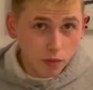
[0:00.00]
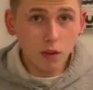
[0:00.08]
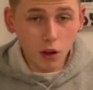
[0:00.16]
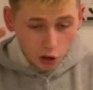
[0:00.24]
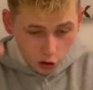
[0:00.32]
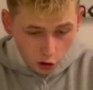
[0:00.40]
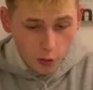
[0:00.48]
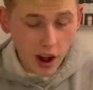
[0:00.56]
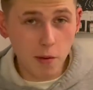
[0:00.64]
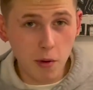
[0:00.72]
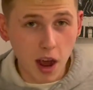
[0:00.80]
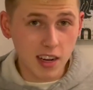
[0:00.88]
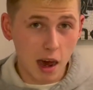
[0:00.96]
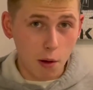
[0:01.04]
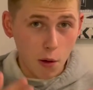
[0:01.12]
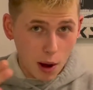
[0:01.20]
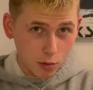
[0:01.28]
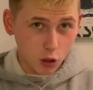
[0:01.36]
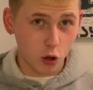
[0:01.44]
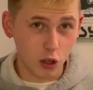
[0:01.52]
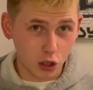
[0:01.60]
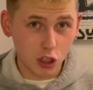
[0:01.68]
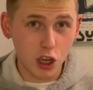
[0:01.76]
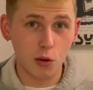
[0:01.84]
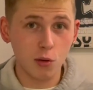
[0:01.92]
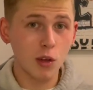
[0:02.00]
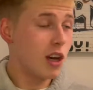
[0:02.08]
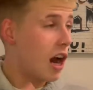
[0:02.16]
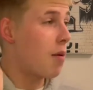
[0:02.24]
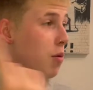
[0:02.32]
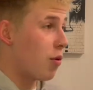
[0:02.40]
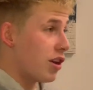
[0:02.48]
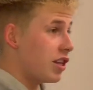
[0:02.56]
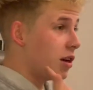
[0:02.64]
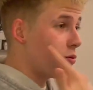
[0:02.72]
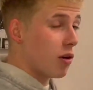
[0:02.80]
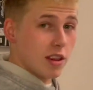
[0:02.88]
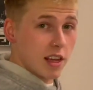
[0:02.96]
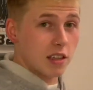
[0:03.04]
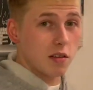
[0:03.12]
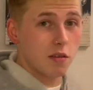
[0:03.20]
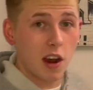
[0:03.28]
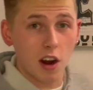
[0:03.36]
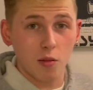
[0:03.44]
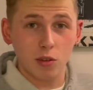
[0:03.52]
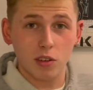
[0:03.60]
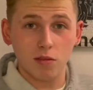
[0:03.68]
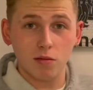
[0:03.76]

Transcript: You're here right now, I'm talking to you, and we're in this environment,